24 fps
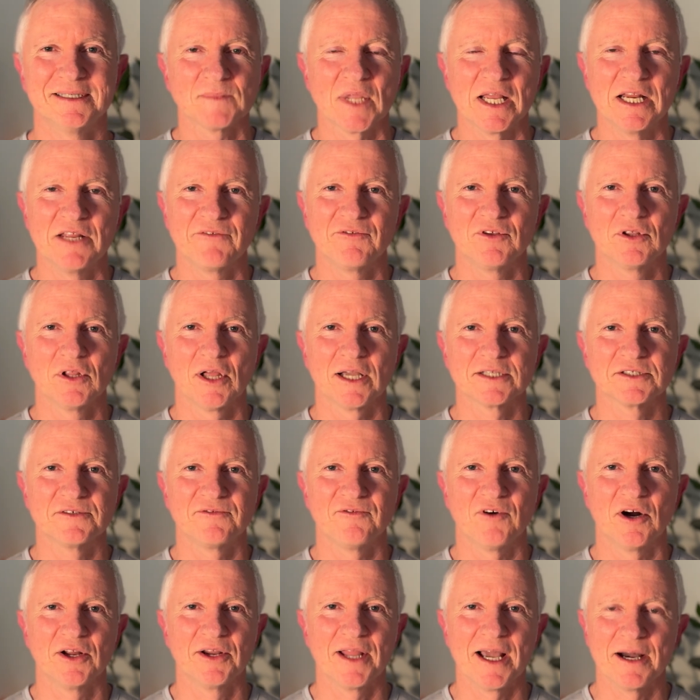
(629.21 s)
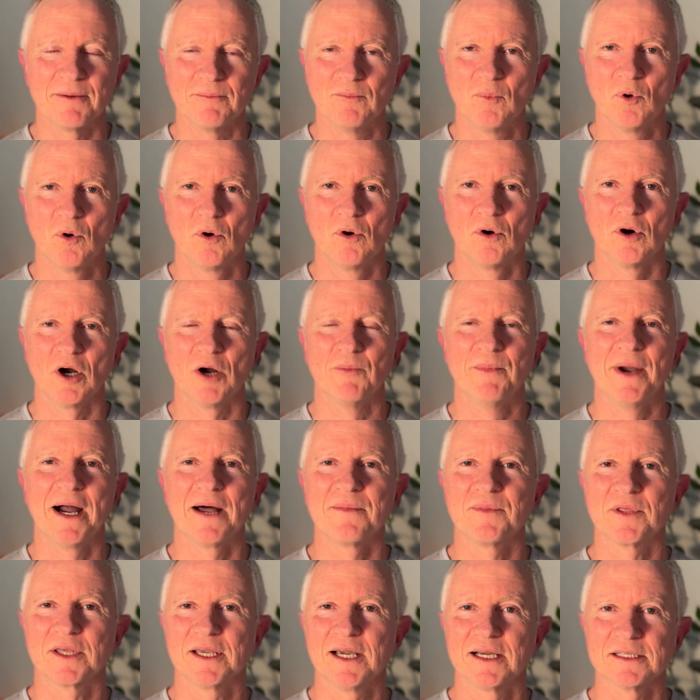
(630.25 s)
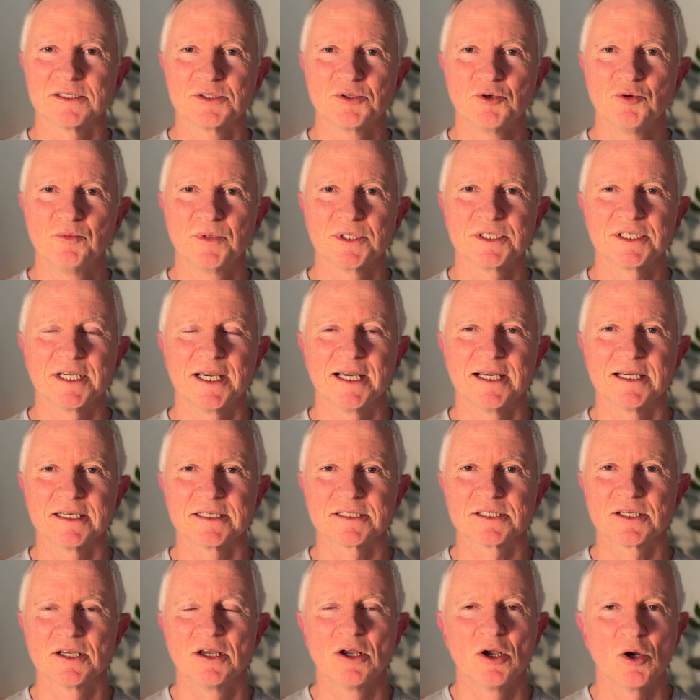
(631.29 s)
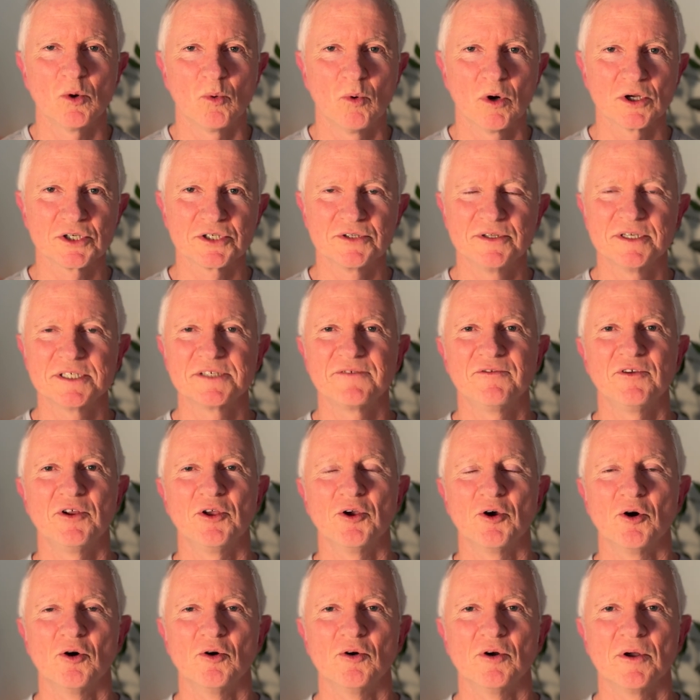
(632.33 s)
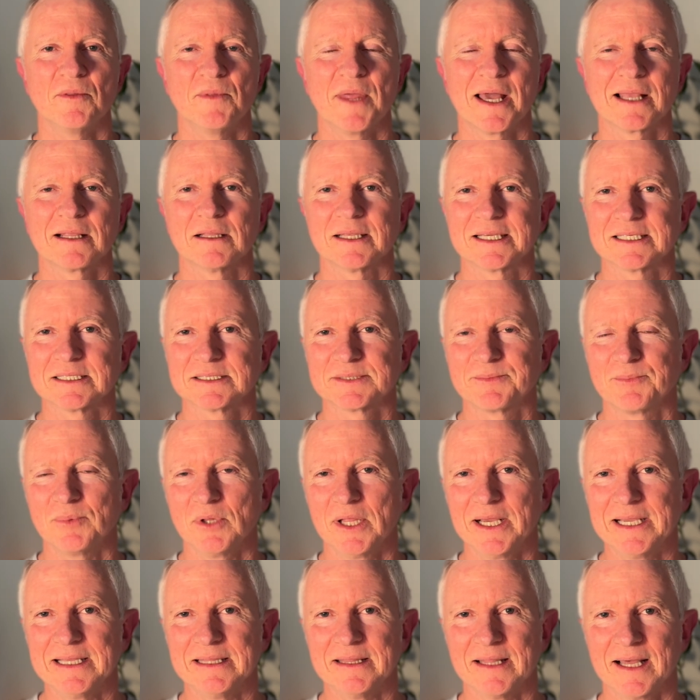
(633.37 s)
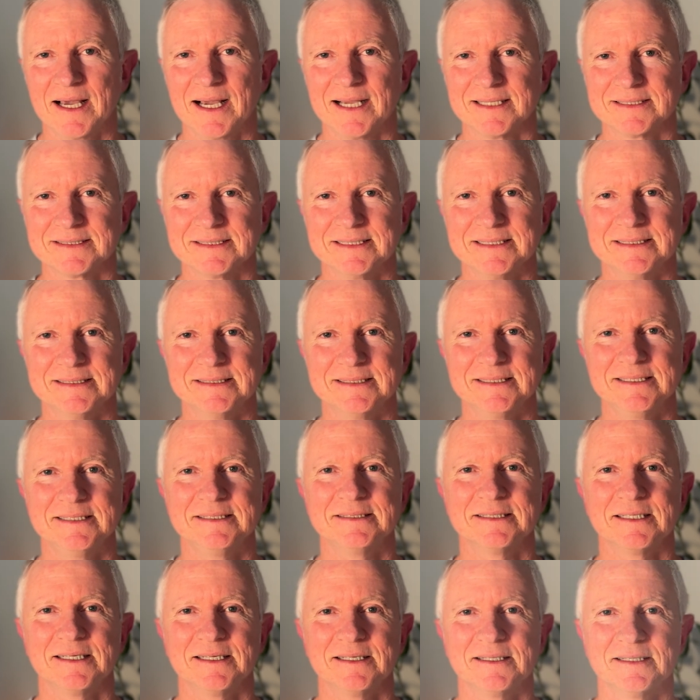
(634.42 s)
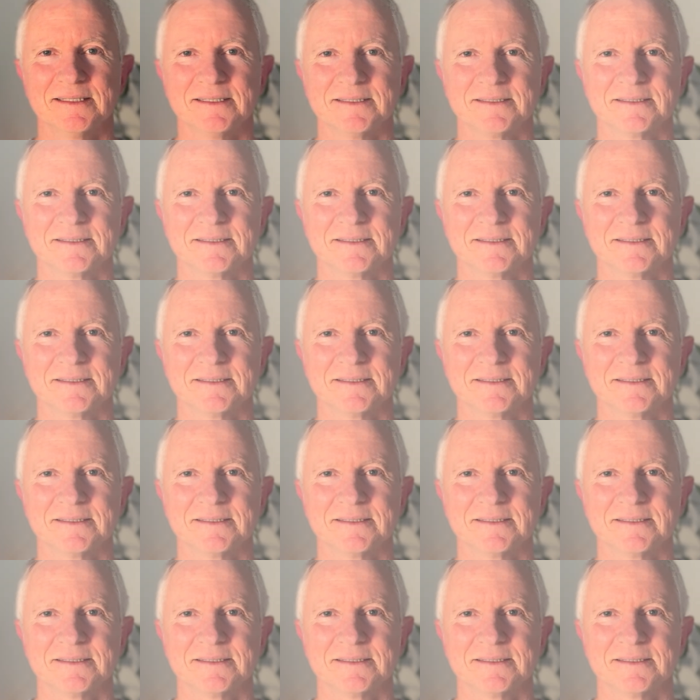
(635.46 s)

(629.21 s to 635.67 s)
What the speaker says: And if you'd like to find out more about the gut zoomer test, watch this video and that'll explain that in detail.